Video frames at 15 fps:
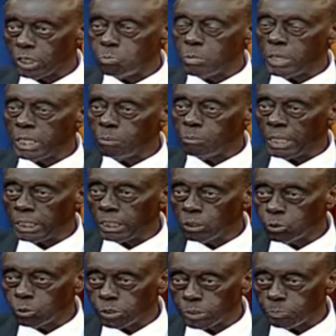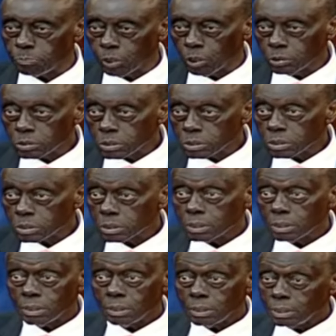had many medical reports
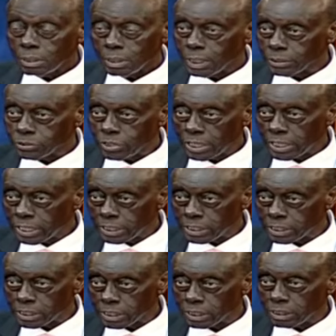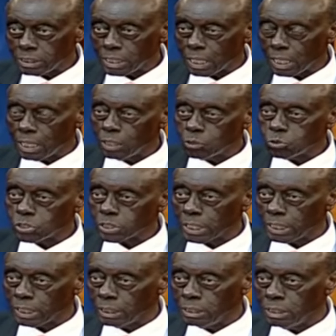generated
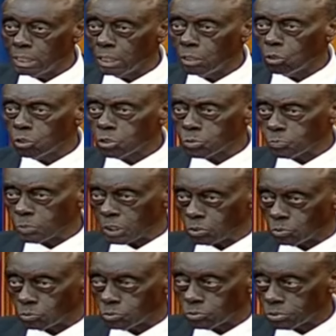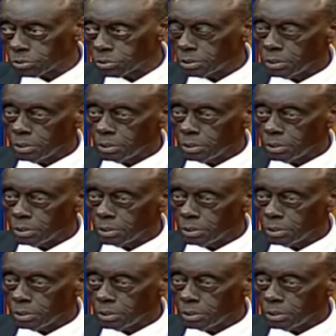outside hospitals.